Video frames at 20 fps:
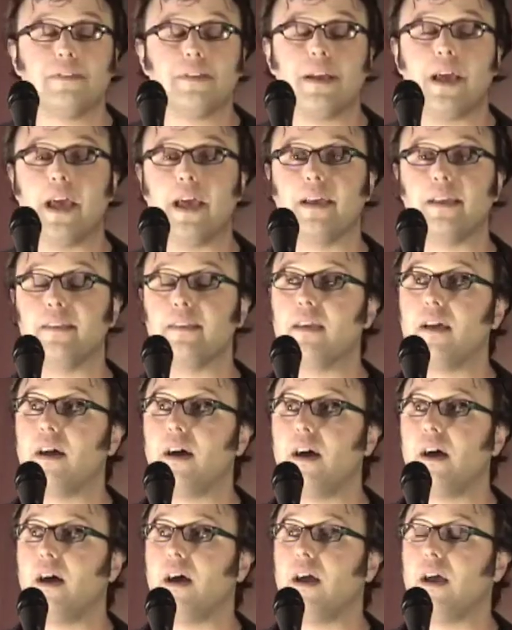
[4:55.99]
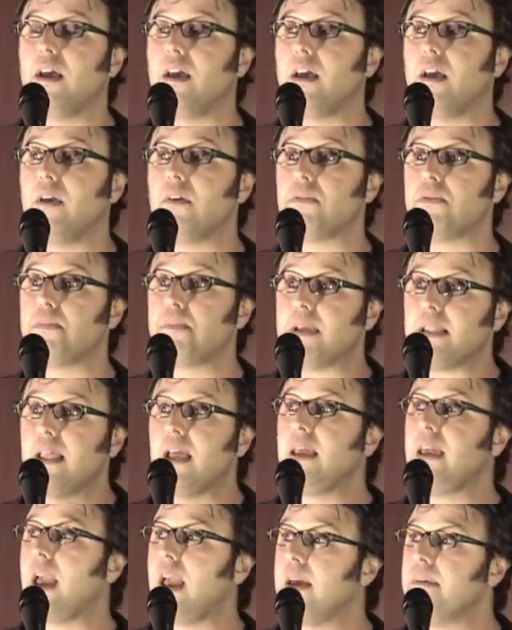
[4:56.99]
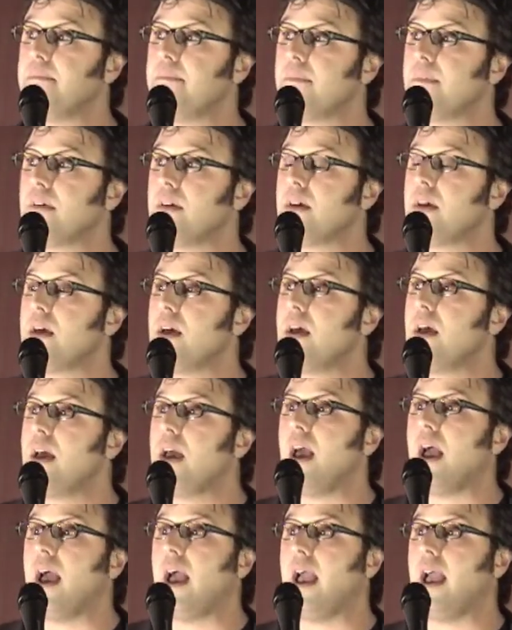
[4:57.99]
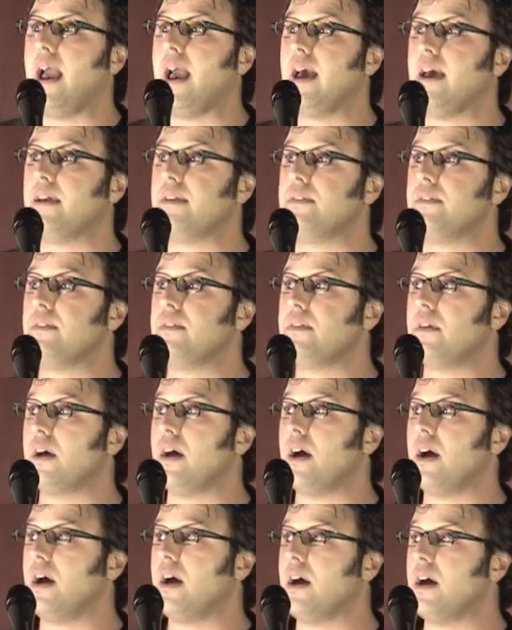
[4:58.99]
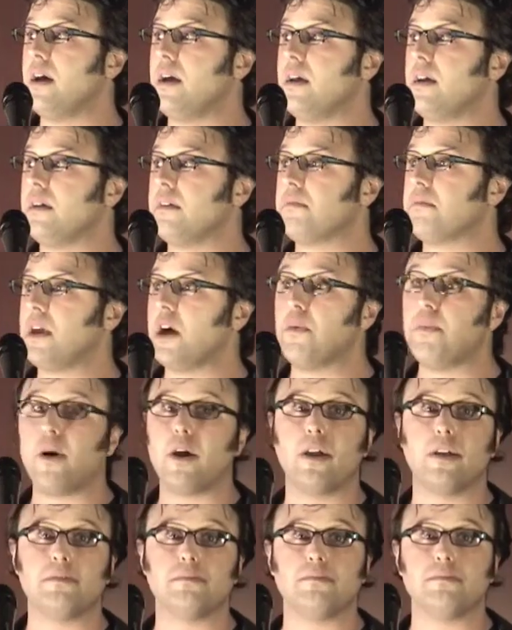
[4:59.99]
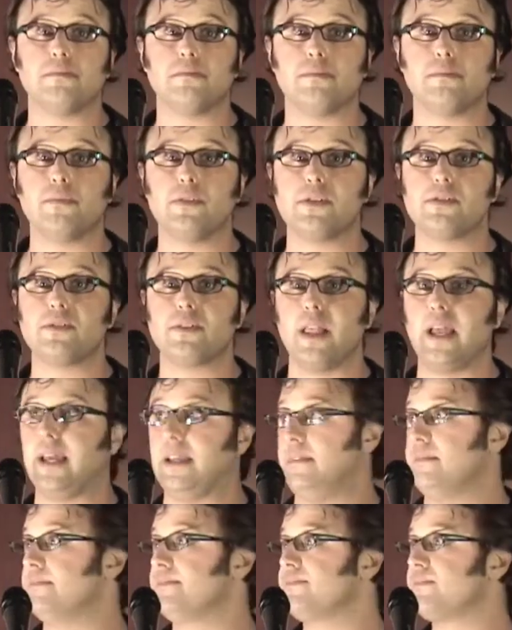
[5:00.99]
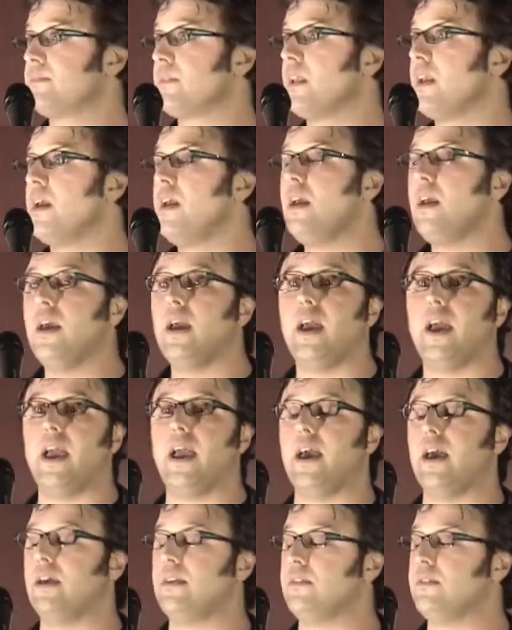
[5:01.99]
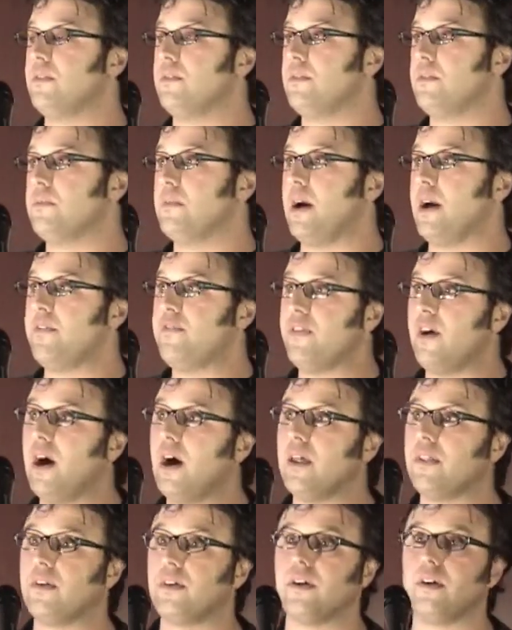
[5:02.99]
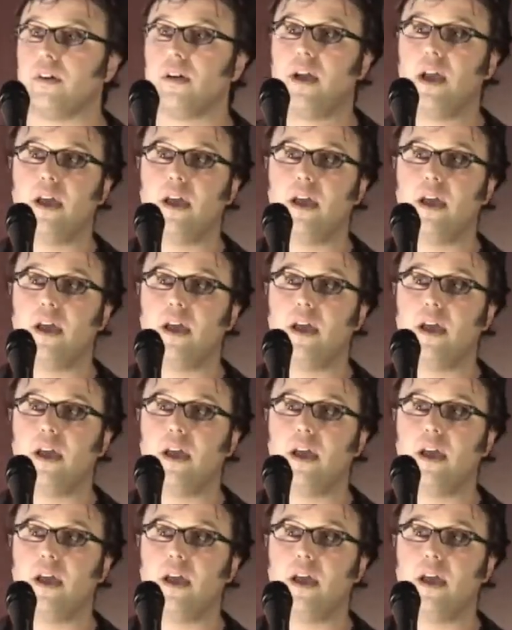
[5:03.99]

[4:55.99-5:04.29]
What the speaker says: And the big day came, and Gelbart was late. And my father